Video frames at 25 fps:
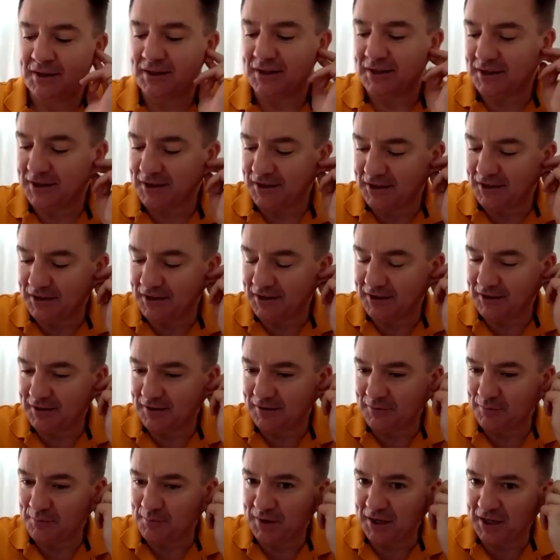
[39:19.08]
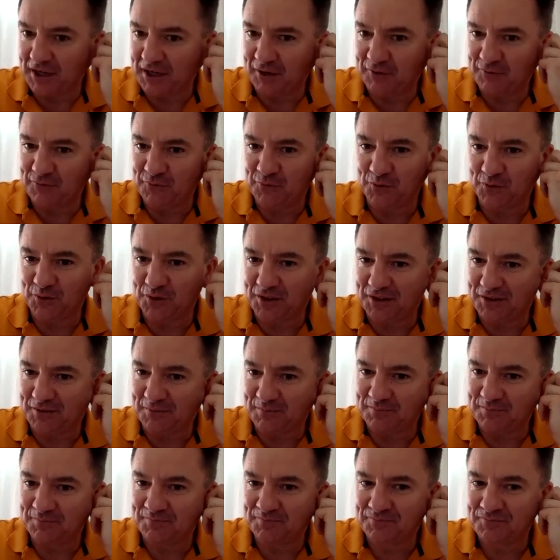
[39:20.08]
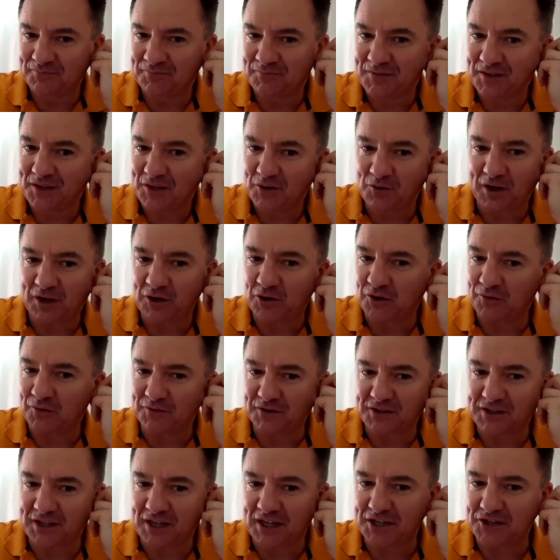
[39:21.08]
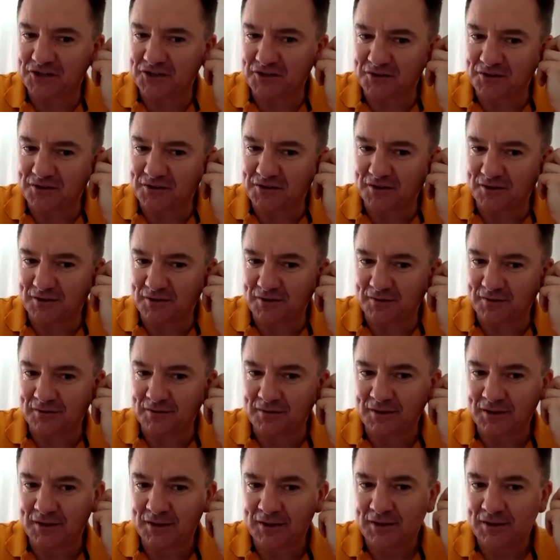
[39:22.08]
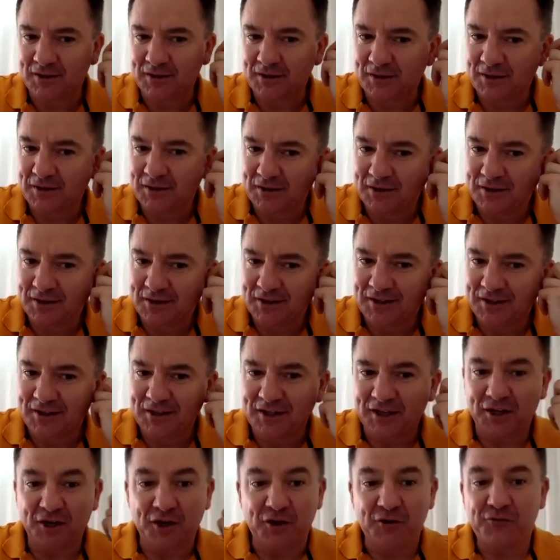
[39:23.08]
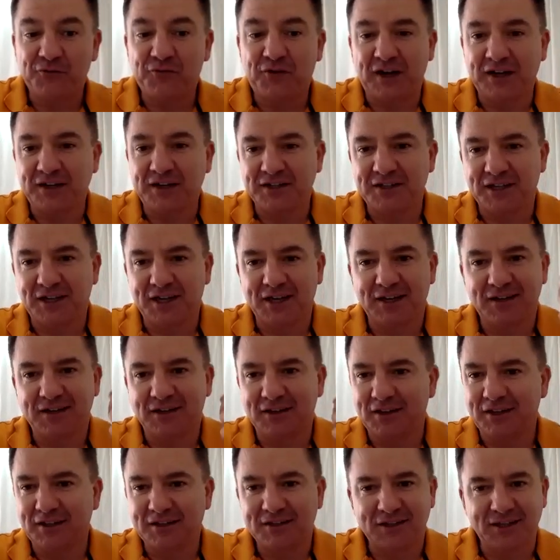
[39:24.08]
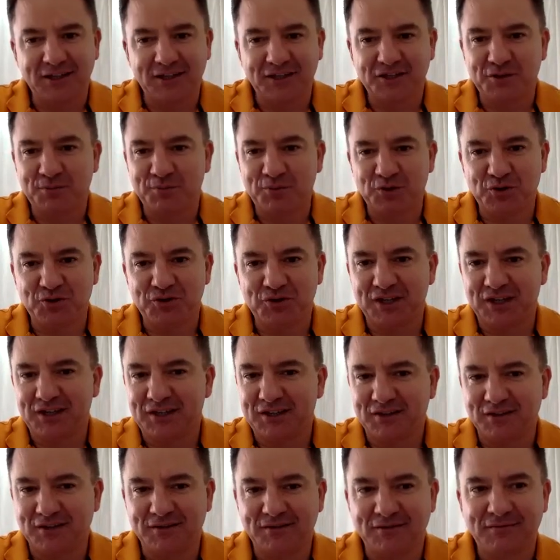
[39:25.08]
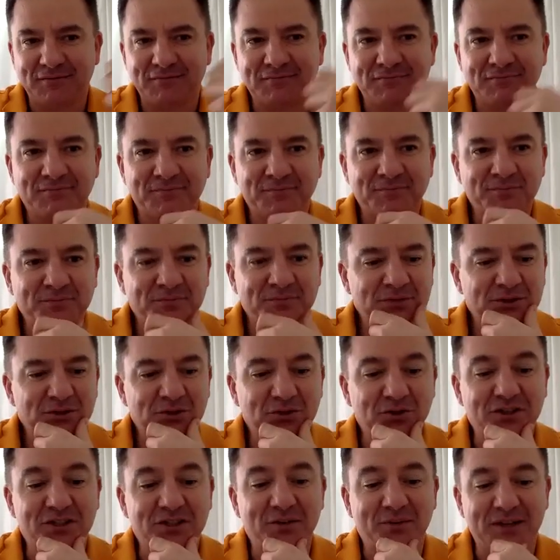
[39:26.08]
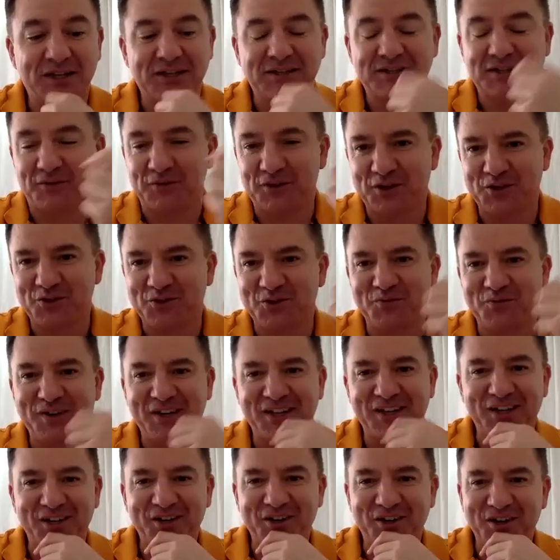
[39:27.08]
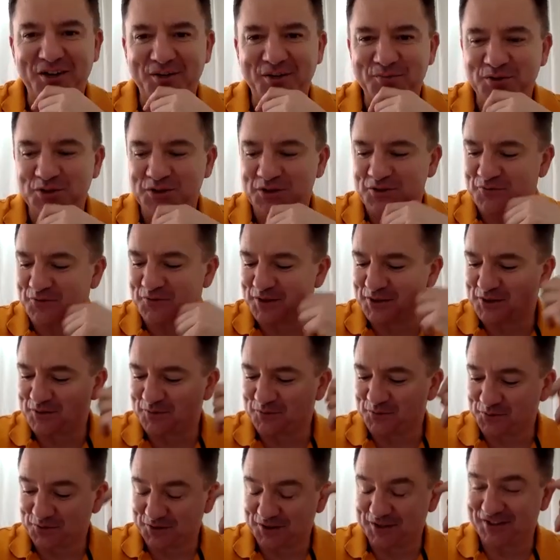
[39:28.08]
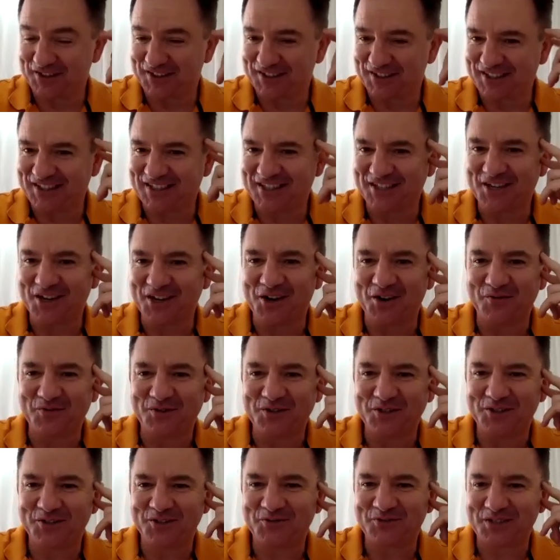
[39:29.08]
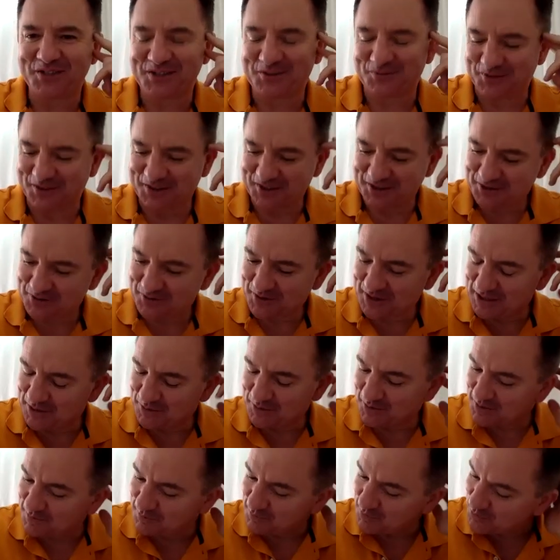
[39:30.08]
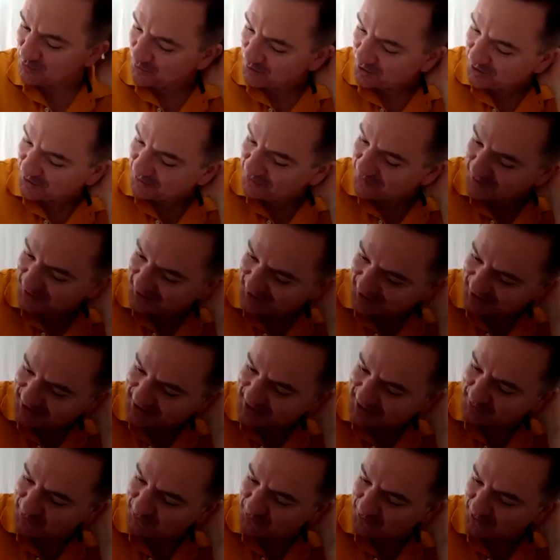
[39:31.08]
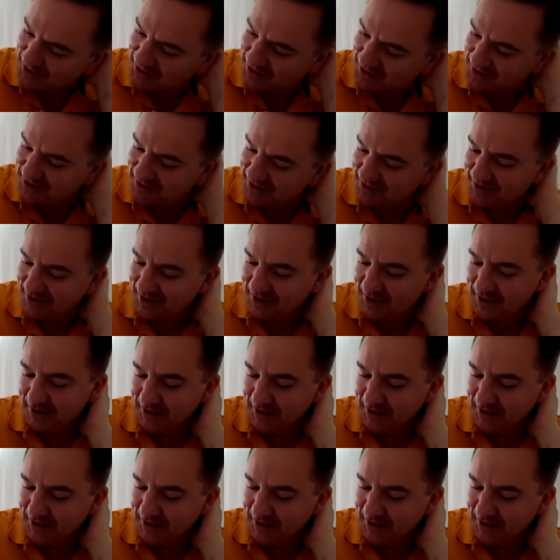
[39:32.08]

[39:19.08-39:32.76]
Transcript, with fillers: that are meaningful and great conversations and you know fun together listening to music and doing some of that stuff that you're talking about. They're going to the music festivals. I did go to a music festival in Australia with my wife and some friends.